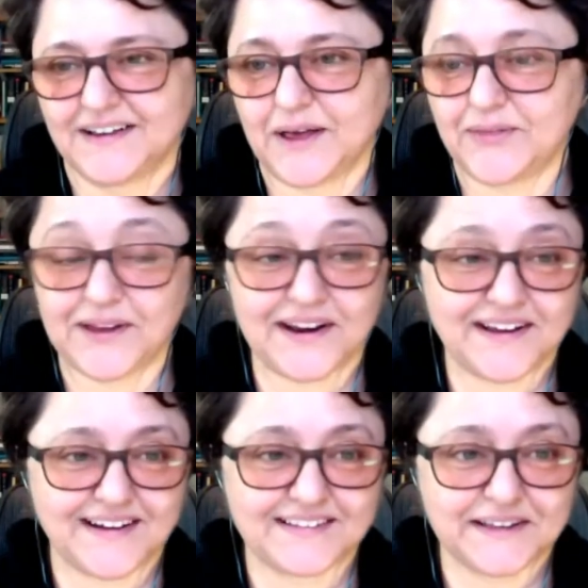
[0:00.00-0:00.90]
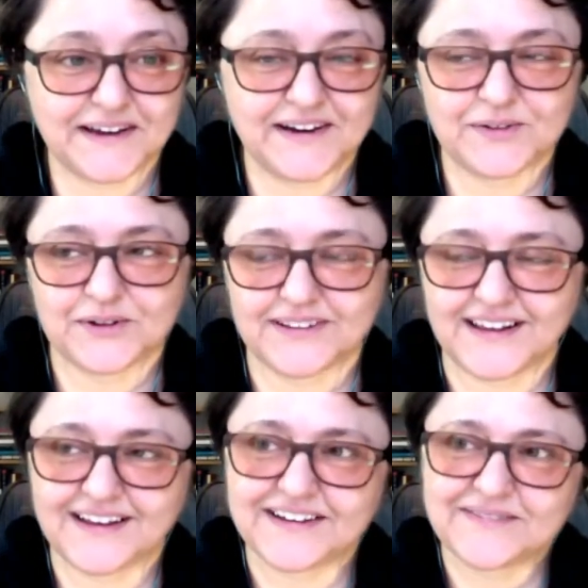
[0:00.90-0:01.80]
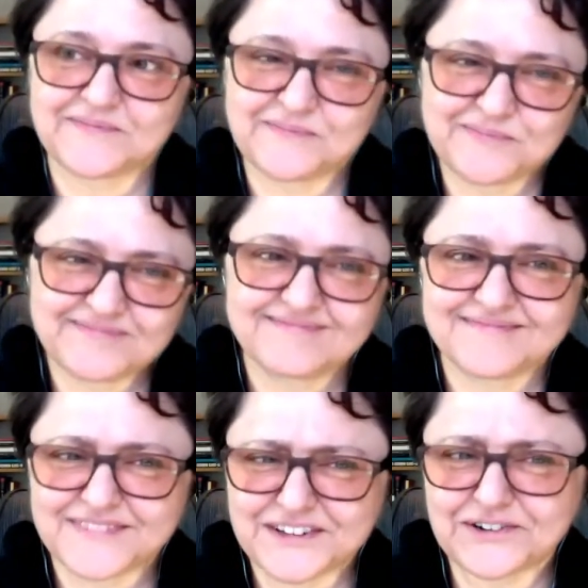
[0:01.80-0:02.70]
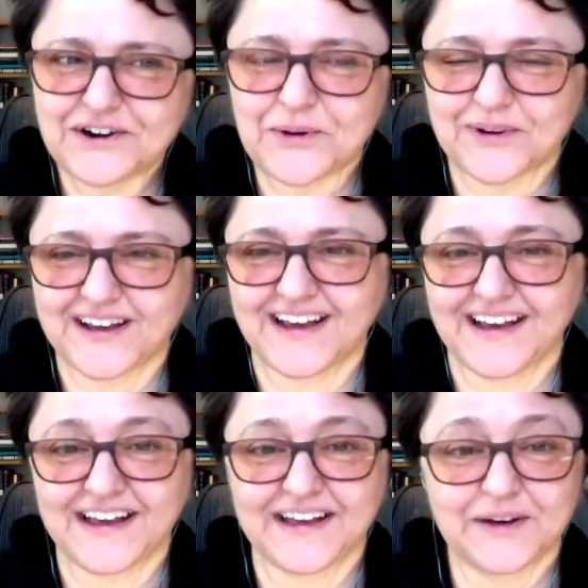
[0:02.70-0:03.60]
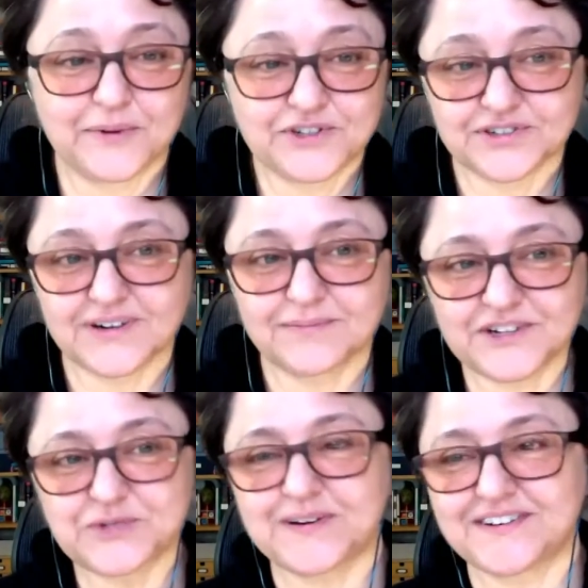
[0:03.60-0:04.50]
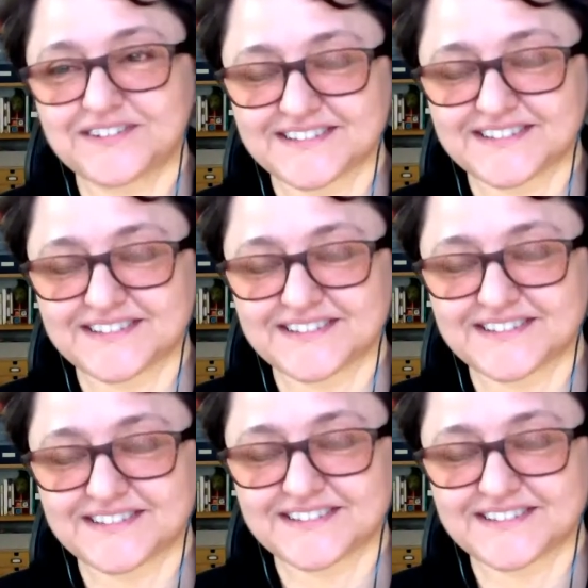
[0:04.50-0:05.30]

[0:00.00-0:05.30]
And then I got there, and they're like, "You're okay, but you're a much better designer." And I was